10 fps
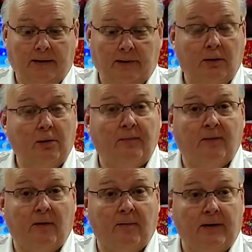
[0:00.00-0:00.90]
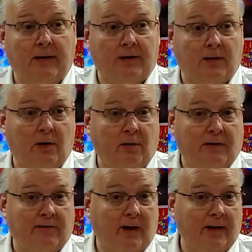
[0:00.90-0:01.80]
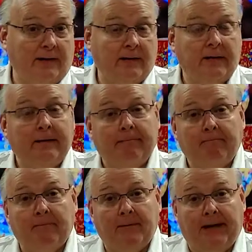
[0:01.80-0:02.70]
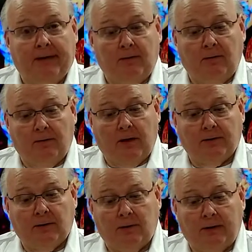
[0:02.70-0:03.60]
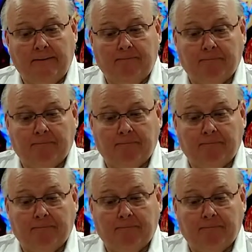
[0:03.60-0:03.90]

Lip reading: tube from the securing device, that you hold on to it.